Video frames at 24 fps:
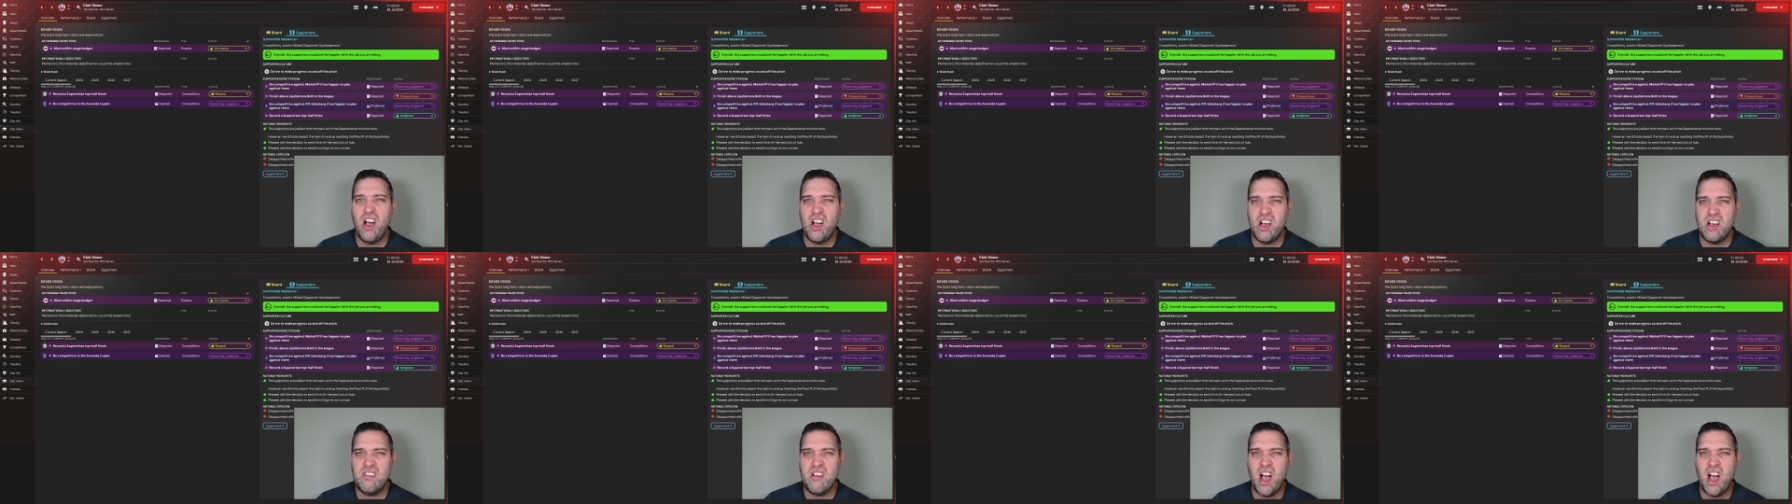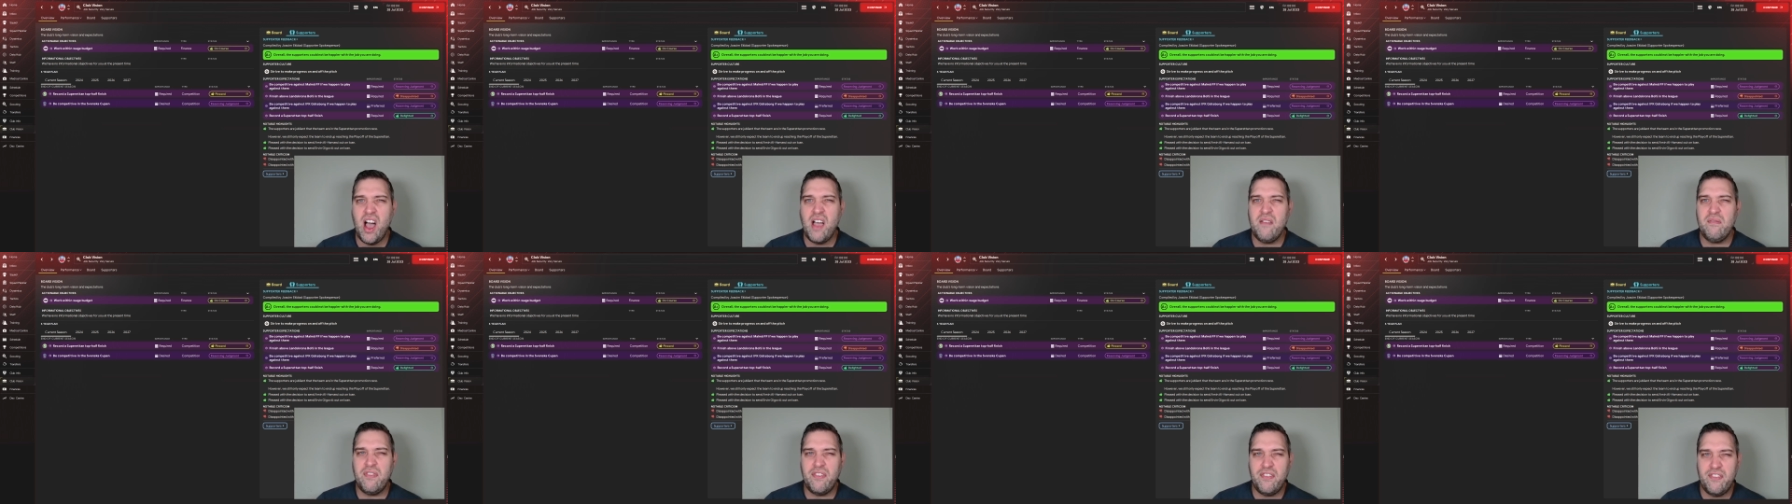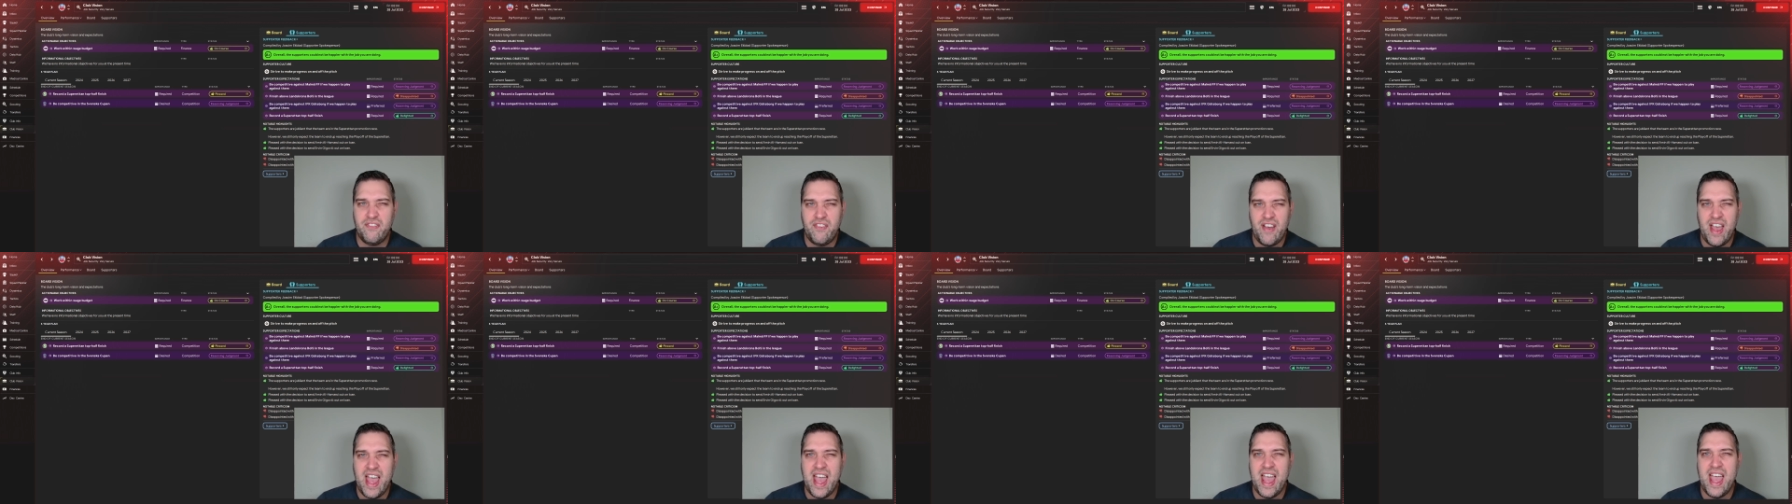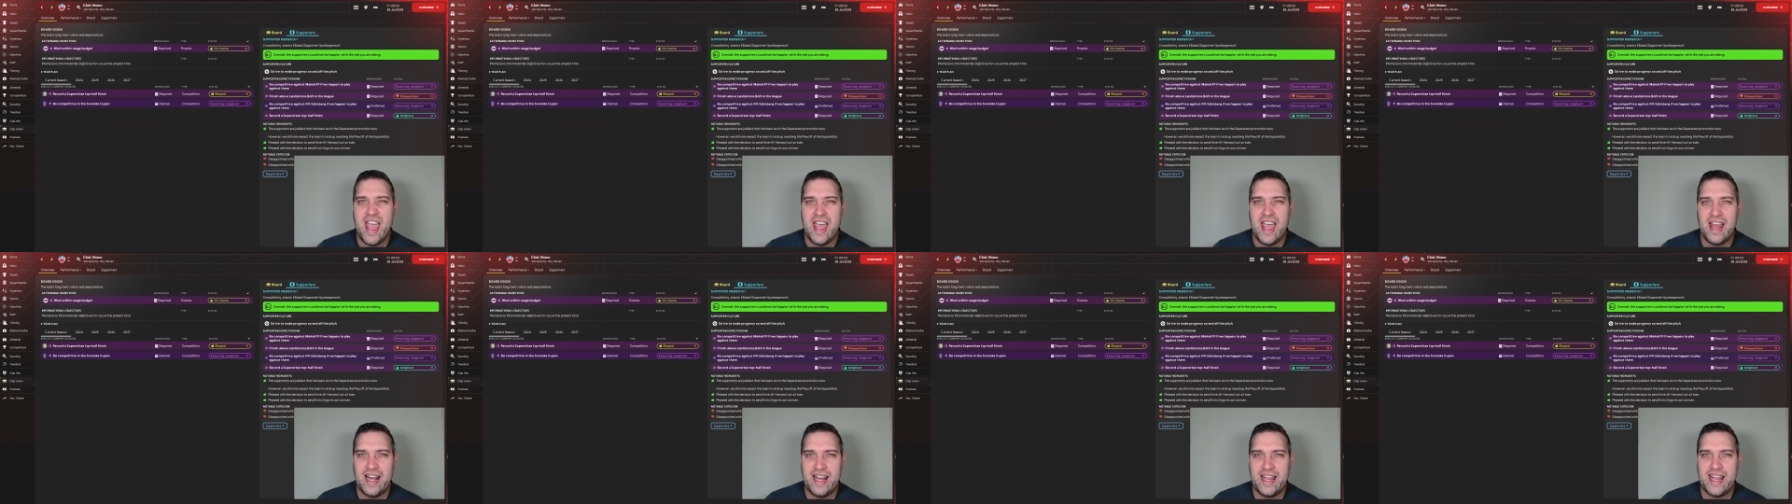I'm
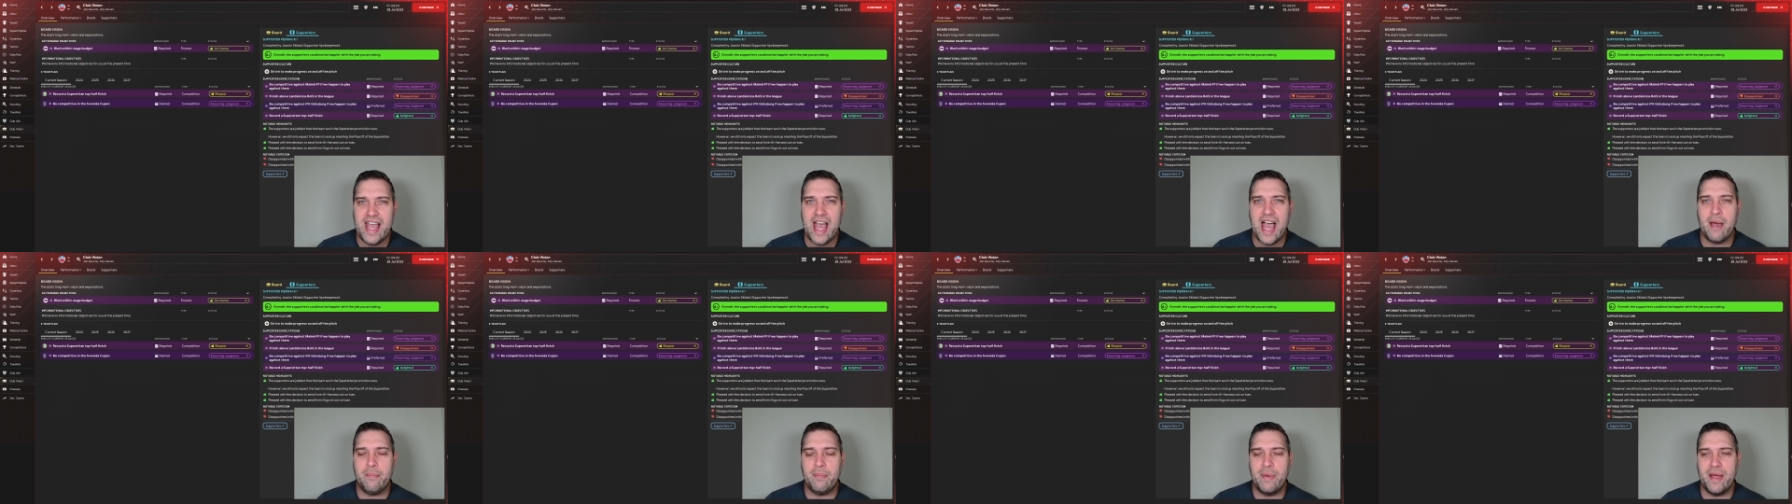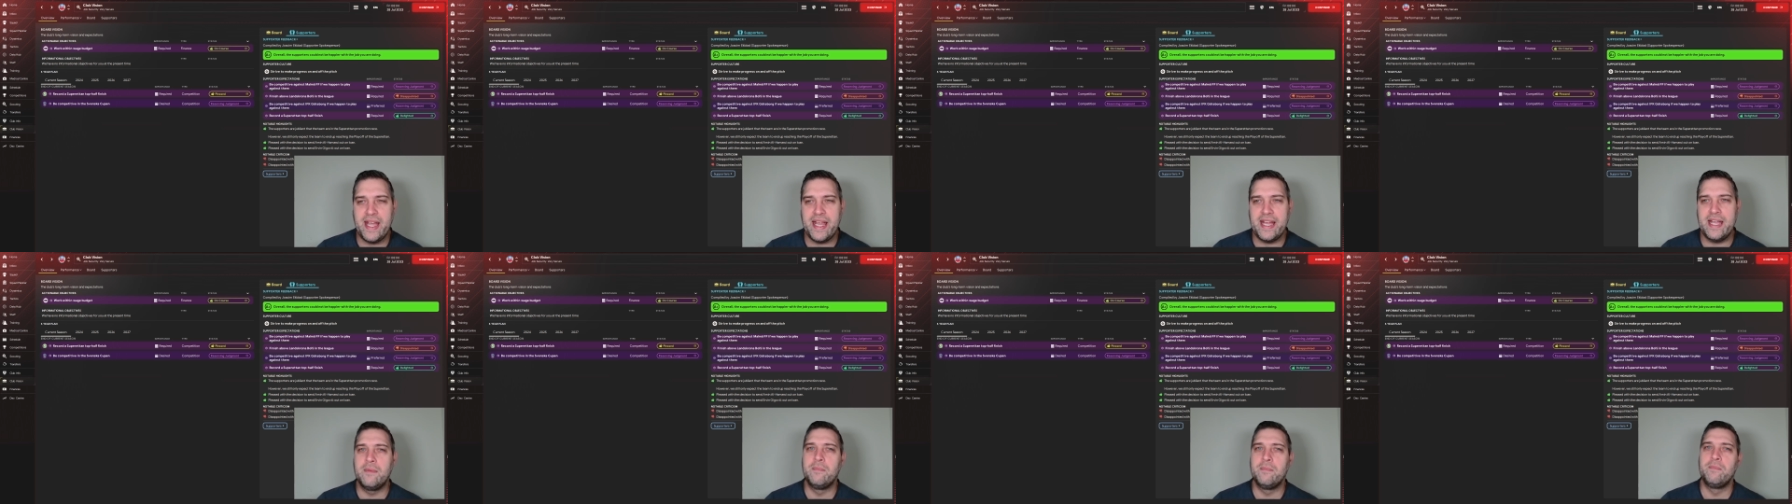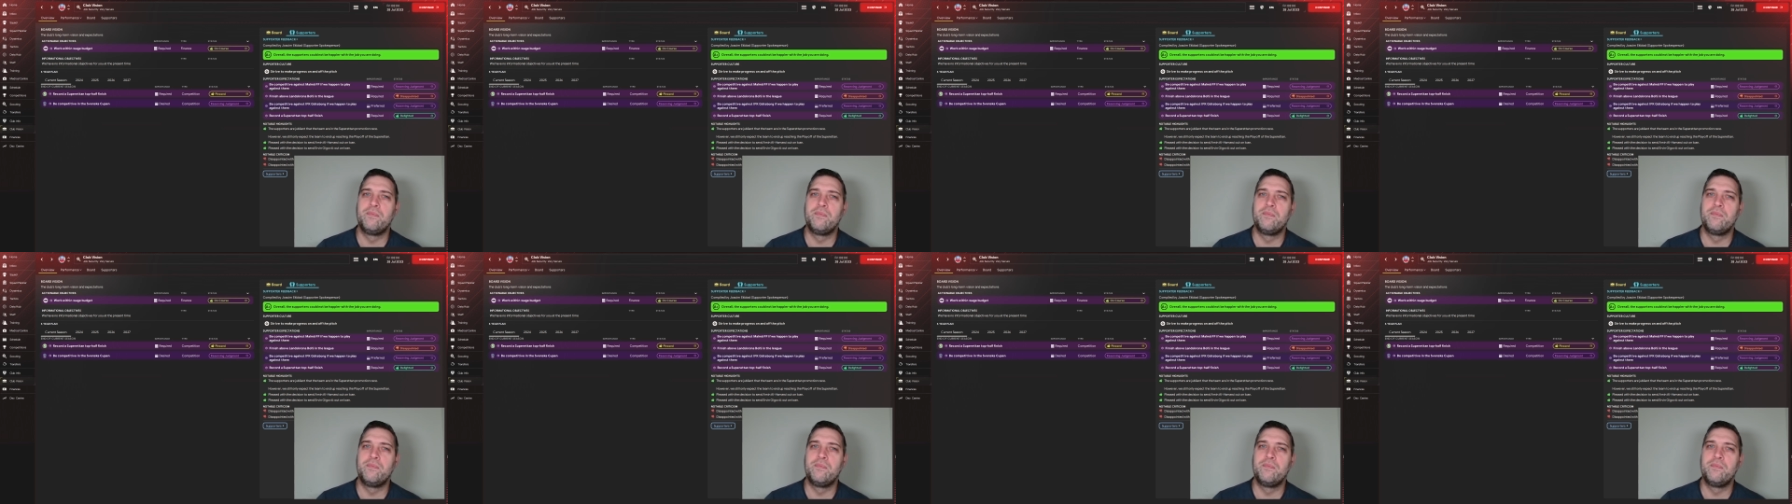fairly happy.